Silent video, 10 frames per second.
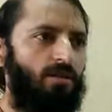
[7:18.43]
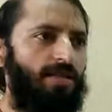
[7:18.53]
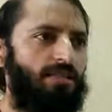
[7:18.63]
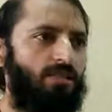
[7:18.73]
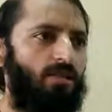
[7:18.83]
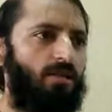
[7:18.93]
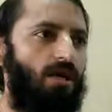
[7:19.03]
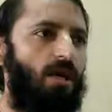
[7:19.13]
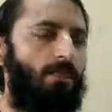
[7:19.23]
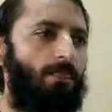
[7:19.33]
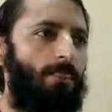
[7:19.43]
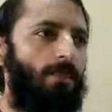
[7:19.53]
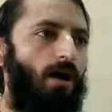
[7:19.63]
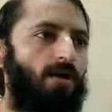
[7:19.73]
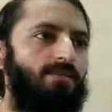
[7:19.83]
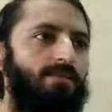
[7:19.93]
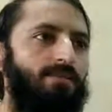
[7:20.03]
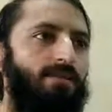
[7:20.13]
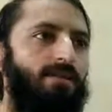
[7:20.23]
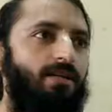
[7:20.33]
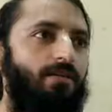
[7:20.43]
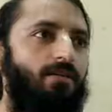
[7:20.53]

It's a unsaid